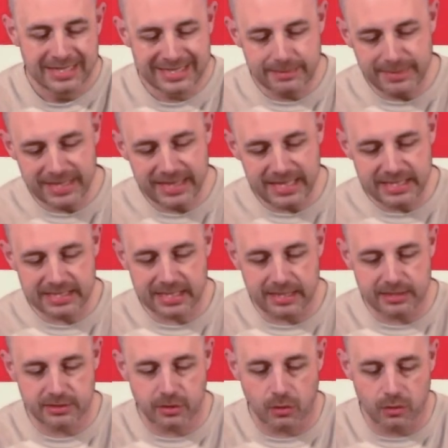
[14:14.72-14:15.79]
Some of the things that
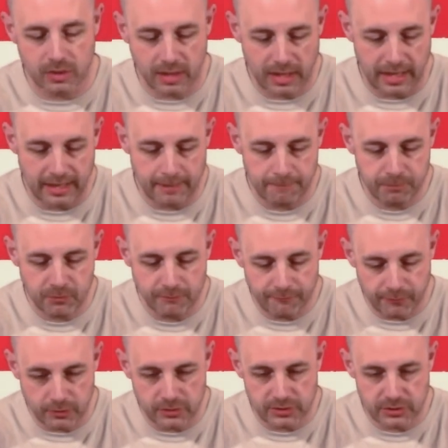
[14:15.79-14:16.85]
I don't like,
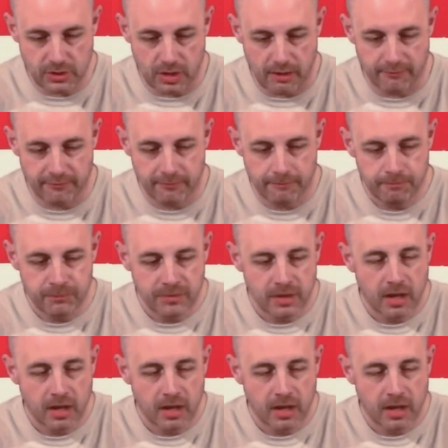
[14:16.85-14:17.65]
first off,